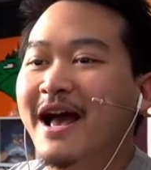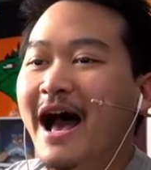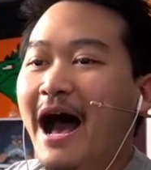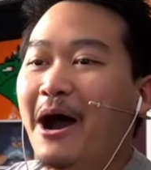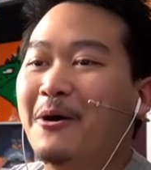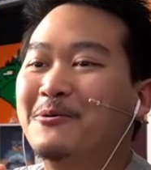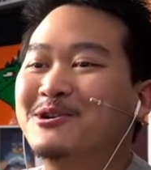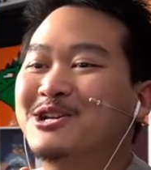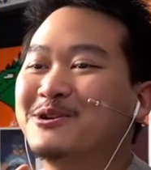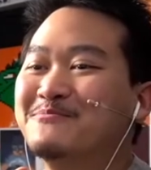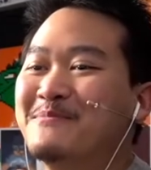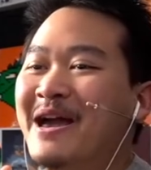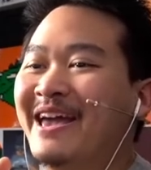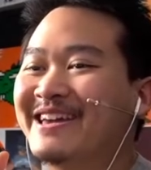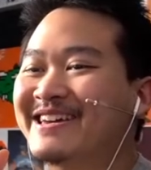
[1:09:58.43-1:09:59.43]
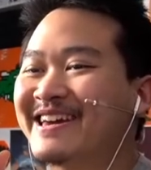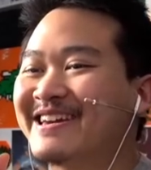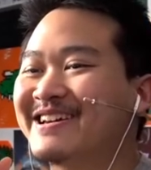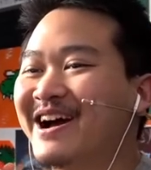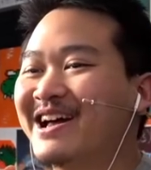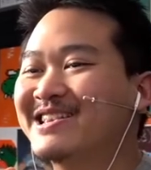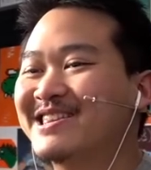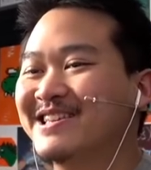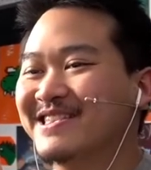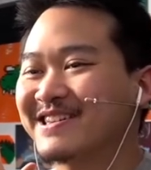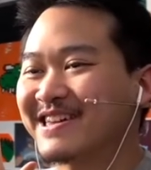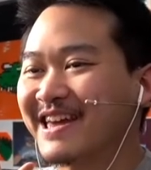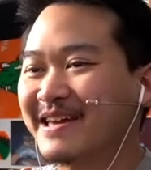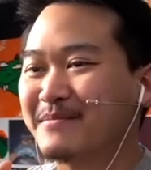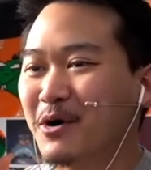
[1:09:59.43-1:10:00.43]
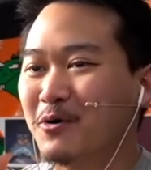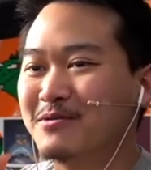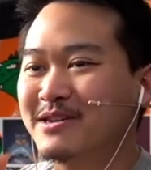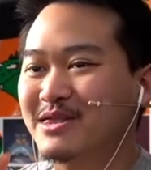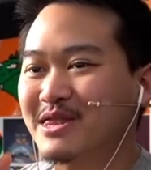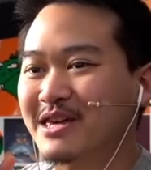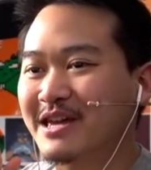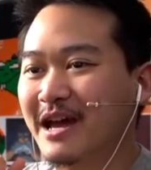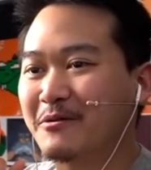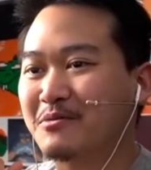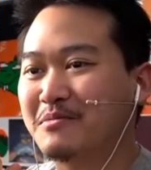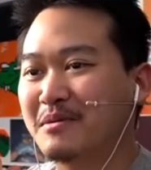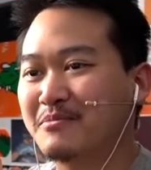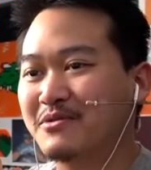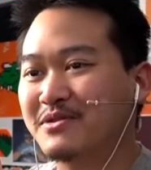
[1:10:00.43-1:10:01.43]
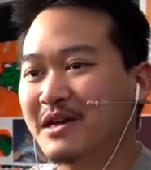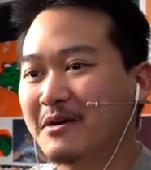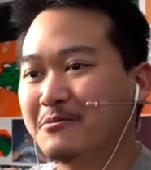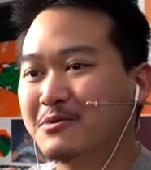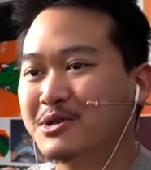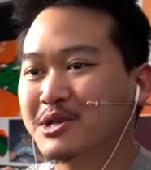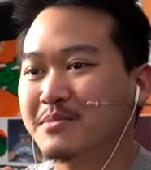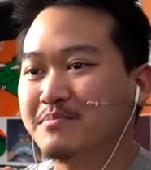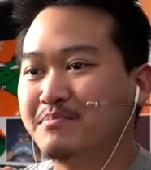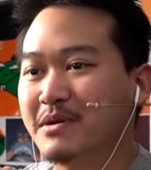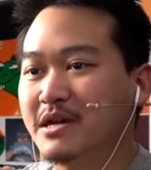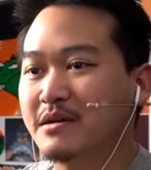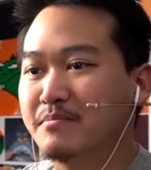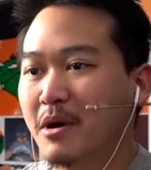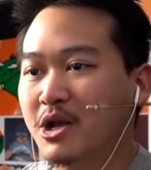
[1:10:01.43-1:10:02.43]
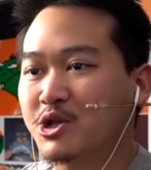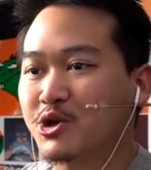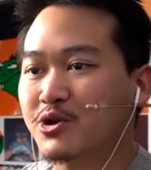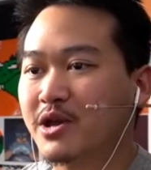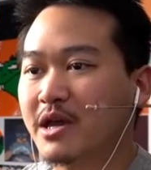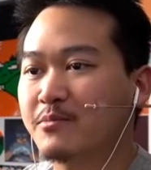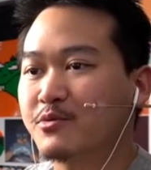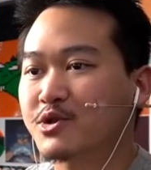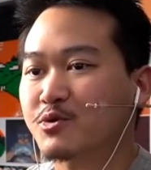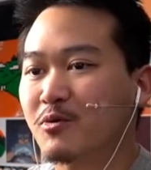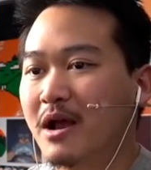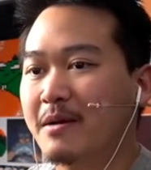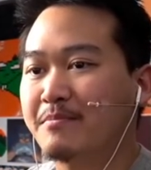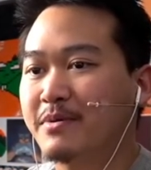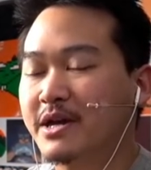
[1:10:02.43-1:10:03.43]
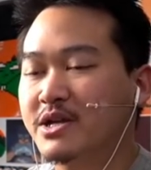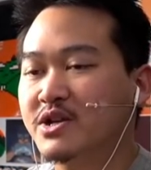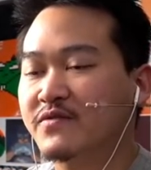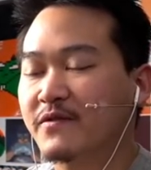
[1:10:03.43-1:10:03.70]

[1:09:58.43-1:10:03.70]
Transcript: How would you make a Godzilla game? Only thing I remember that was a big monster game was Rampage